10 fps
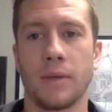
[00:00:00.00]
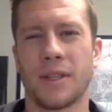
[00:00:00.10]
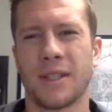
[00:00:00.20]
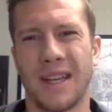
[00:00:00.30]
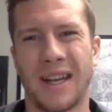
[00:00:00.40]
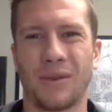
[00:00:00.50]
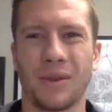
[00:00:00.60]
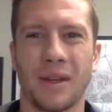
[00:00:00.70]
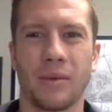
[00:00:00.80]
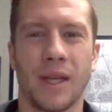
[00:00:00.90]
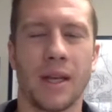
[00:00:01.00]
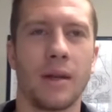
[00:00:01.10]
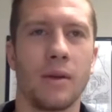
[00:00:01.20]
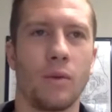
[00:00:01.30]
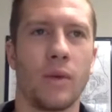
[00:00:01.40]
We just said, I don't think we
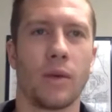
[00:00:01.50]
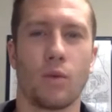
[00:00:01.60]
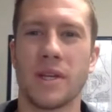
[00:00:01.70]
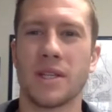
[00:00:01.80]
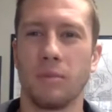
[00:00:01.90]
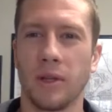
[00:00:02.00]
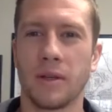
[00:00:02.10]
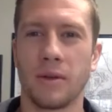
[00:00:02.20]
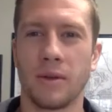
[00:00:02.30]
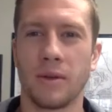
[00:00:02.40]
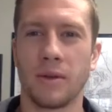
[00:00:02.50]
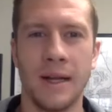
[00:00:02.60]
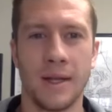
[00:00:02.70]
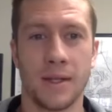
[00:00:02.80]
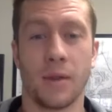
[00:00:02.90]
can reasonably do that.
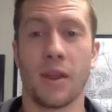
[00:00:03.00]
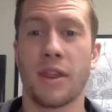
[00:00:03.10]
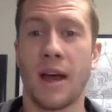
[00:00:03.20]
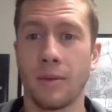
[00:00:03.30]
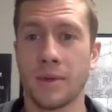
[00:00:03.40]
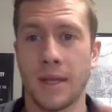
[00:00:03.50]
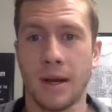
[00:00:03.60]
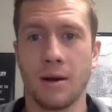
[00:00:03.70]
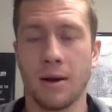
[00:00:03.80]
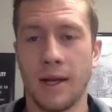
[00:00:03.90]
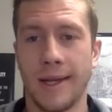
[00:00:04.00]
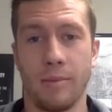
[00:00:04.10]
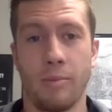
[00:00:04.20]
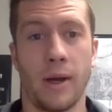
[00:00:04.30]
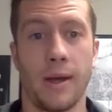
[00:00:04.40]
Mm-hmm. So the thought was there,
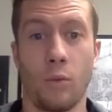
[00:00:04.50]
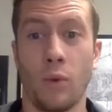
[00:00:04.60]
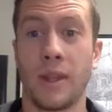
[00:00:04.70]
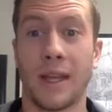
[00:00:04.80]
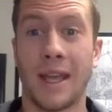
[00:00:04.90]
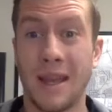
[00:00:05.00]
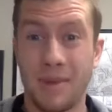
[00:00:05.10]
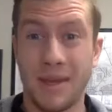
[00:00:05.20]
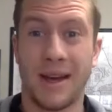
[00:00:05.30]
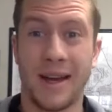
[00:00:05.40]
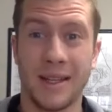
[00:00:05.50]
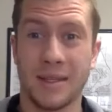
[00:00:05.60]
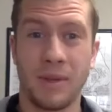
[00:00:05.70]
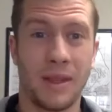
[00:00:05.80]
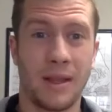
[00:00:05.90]
but would the
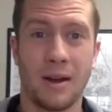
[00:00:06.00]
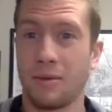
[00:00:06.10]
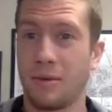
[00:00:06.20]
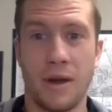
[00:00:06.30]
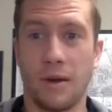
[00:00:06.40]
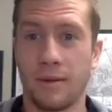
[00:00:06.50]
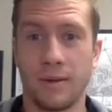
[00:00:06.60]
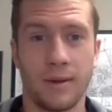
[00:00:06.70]
KPIs be there? No.